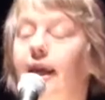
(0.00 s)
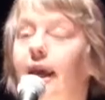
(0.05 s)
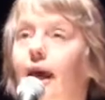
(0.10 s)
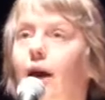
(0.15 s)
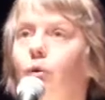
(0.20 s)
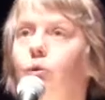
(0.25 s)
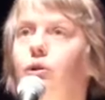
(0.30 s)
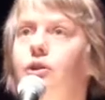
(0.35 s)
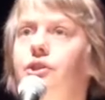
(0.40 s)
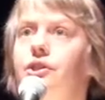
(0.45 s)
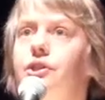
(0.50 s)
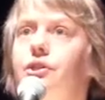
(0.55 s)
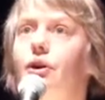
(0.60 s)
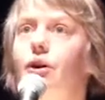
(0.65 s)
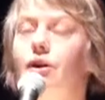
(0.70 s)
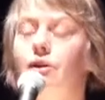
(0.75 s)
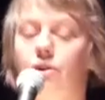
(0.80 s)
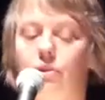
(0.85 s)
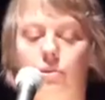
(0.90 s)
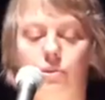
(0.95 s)
countless
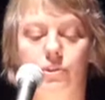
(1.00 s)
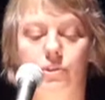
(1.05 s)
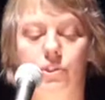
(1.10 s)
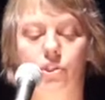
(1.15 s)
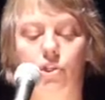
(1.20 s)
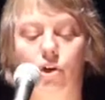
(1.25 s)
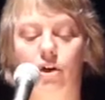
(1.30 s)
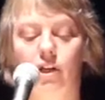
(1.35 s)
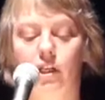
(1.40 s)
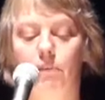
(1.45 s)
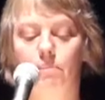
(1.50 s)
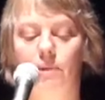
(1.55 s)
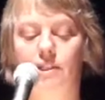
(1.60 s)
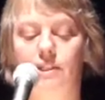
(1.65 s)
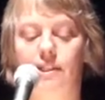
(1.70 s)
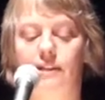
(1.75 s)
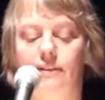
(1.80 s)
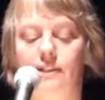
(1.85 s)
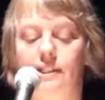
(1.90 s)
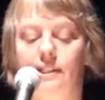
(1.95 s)
articles
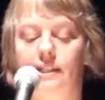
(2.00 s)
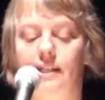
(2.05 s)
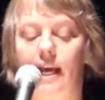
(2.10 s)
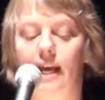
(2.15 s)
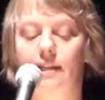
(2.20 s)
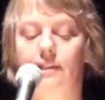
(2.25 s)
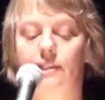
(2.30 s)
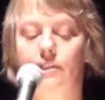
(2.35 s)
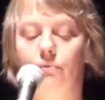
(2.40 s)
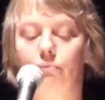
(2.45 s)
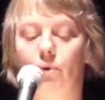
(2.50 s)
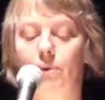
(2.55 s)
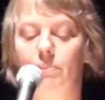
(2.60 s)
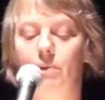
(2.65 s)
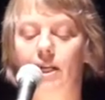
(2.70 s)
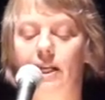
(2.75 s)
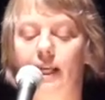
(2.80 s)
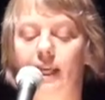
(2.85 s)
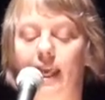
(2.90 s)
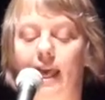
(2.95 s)
documenting the status of
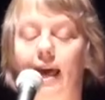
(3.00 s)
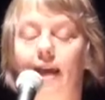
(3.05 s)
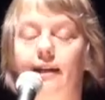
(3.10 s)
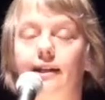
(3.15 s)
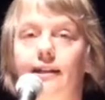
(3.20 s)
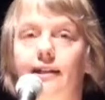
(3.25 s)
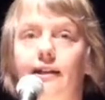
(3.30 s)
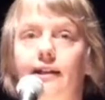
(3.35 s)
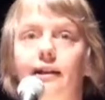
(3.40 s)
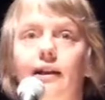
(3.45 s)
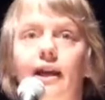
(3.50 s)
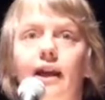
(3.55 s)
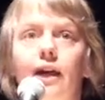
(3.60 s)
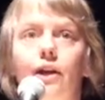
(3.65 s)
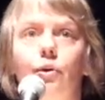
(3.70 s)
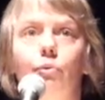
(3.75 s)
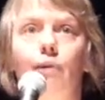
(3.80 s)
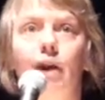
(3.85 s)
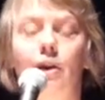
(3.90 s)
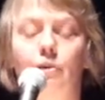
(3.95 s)
women in Canada
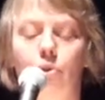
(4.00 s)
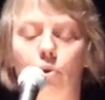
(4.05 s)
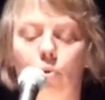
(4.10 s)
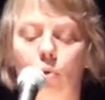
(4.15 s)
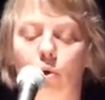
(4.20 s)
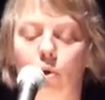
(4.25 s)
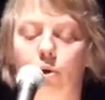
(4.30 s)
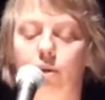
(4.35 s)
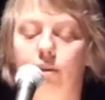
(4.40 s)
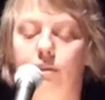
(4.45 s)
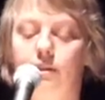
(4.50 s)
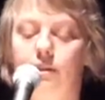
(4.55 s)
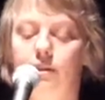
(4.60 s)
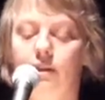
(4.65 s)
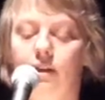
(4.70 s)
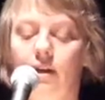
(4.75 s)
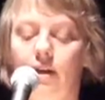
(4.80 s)
and around the world.